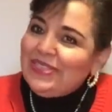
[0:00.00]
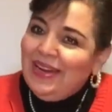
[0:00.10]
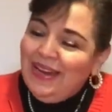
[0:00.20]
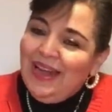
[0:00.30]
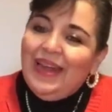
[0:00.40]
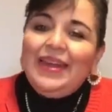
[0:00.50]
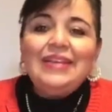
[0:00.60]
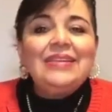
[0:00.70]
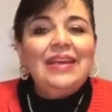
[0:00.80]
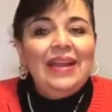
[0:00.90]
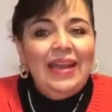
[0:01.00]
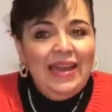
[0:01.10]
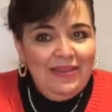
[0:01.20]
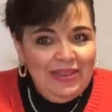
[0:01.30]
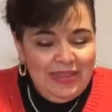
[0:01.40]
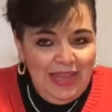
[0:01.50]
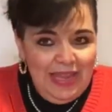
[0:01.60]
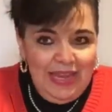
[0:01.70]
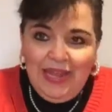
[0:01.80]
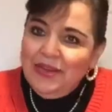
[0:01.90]
After the
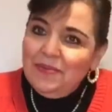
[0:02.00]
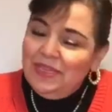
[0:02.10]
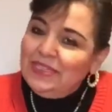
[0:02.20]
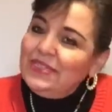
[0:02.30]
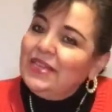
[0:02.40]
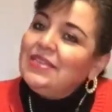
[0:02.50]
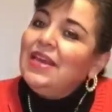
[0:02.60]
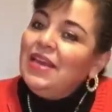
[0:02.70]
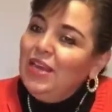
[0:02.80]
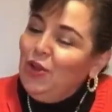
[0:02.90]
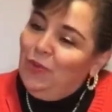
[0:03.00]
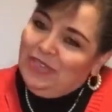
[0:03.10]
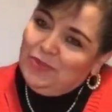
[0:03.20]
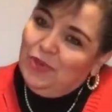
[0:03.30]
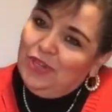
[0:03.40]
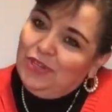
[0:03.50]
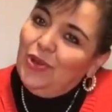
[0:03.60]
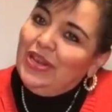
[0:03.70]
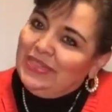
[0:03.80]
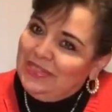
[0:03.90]
material list, I will give you all
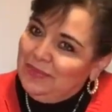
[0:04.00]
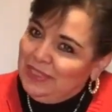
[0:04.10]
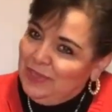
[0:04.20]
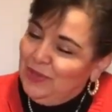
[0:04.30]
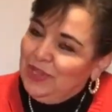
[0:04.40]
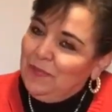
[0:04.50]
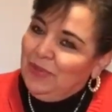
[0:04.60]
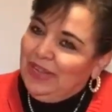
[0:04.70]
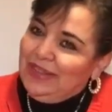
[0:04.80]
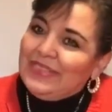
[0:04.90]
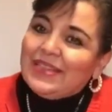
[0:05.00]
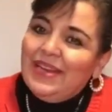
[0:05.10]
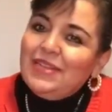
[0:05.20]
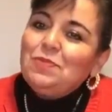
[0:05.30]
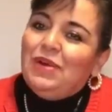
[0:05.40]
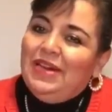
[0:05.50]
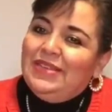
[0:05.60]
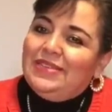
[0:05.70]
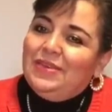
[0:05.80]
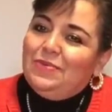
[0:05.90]
the information, okay? Well,
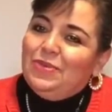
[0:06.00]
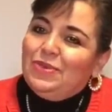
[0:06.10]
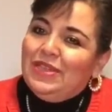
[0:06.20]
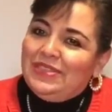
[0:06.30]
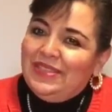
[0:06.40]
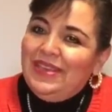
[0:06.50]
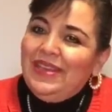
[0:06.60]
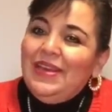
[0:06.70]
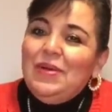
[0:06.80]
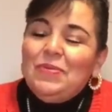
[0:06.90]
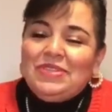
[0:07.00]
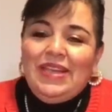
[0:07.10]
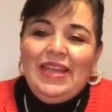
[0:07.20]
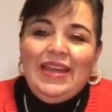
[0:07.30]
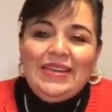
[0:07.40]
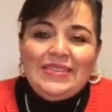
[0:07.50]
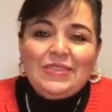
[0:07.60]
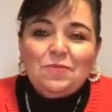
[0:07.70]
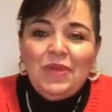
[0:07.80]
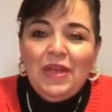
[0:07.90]
let's don't lose more time and let's
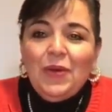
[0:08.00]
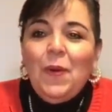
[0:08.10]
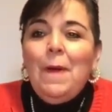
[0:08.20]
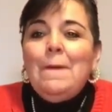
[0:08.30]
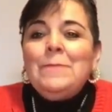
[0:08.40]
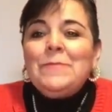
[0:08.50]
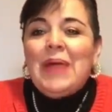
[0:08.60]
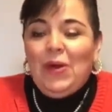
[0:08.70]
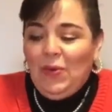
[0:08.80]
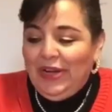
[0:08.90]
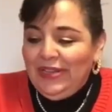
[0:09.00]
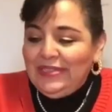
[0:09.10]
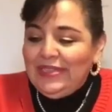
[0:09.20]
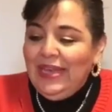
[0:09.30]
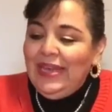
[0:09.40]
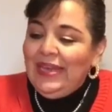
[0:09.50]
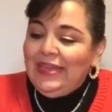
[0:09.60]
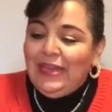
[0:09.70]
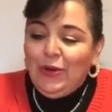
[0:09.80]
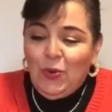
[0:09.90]
start. You have asked me
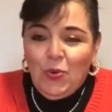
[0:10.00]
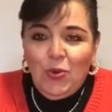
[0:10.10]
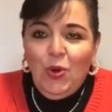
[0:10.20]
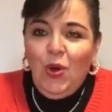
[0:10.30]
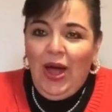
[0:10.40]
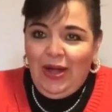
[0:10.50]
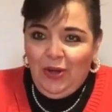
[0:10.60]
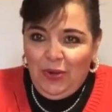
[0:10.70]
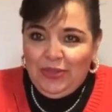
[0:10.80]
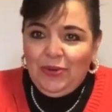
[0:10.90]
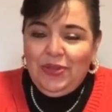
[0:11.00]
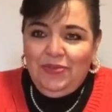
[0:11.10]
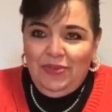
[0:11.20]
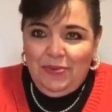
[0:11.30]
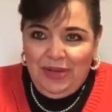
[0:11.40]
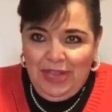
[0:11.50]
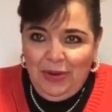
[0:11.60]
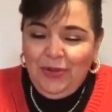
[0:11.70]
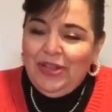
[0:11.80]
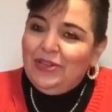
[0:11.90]
to make this tutorial
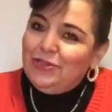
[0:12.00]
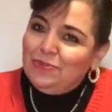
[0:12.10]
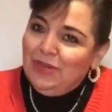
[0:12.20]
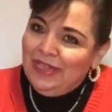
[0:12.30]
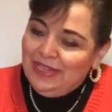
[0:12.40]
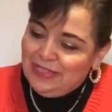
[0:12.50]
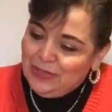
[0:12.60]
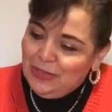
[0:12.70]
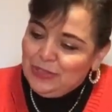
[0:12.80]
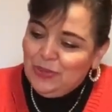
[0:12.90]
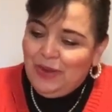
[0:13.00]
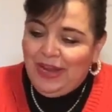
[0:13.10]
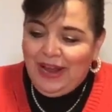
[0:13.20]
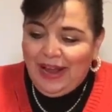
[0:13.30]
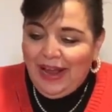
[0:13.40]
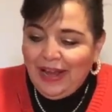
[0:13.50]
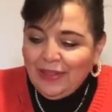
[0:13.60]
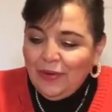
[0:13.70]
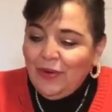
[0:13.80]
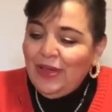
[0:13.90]
because in the
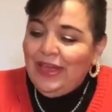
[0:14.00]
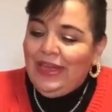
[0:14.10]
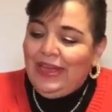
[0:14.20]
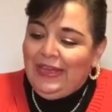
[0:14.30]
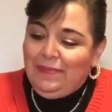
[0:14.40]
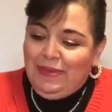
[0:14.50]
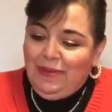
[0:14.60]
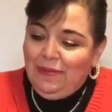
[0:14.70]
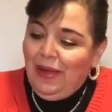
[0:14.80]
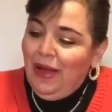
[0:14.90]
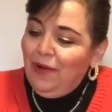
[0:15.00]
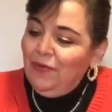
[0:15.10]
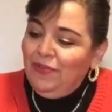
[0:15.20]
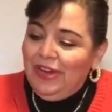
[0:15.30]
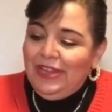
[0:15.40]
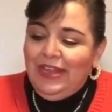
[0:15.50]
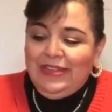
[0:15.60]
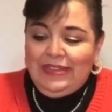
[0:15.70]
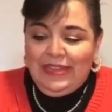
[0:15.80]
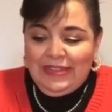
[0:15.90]
introduction of all the videos of
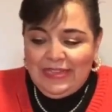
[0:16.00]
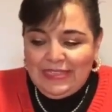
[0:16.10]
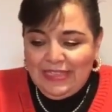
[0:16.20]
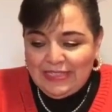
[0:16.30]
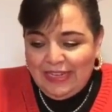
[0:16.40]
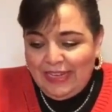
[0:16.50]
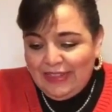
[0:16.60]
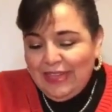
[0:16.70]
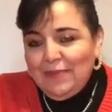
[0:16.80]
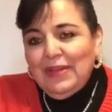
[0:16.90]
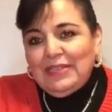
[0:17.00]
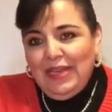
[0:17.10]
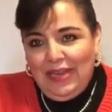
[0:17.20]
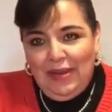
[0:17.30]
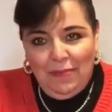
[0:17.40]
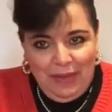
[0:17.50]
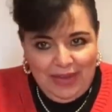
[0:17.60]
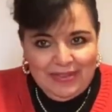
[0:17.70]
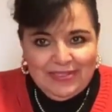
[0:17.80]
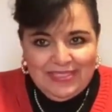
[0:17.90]
my channel, I
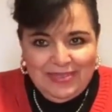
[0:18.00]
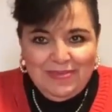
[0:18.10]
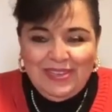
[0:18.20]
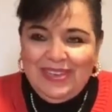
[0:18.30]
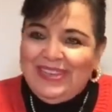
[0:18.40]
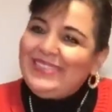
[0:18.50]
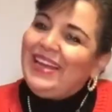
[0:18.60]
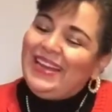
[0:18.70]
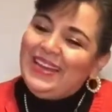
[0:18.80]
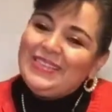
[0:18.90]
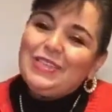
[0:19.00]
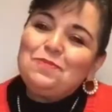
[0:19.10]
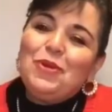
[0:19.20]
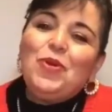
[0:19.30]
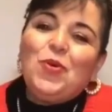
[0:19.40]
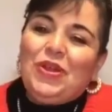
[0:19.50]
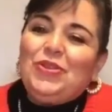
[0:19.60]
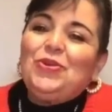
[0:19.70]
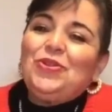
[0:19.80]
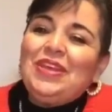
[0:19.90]
share this vest,
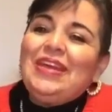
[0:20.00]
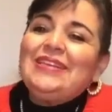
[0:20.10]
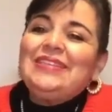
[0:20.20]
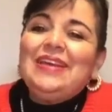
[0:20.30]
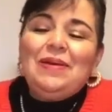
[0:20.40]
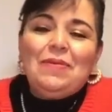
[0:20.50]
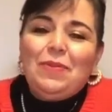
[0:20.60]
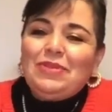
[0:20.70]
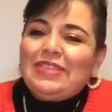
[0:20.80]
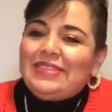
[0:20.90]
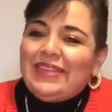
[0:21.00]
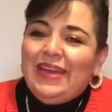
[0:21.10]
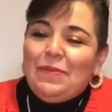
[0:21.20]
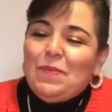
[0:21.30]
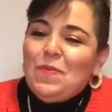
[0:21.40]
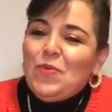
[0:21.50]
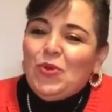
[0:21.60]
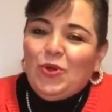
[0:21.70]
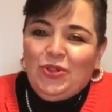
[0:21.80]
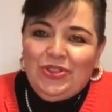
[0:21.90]
so a lot of people ask me to
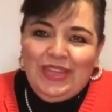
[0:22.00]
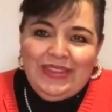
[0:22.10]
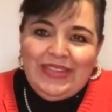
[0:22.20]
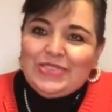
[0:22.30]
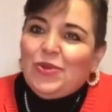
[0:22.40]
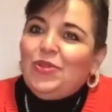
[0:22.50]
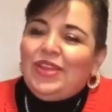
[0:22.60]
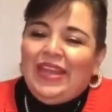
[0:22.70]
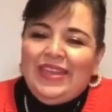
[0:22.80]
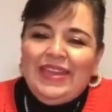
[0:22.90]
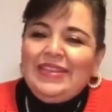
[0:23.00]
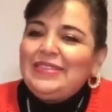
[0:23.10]
make it, so here it is.